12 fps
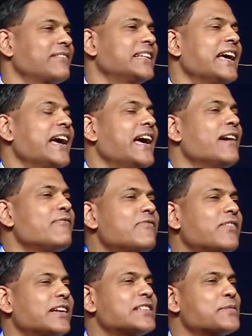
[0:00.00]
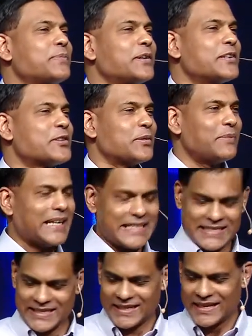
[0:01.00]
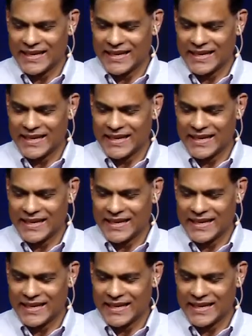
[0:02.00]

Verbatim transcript: with every spiritual blessing.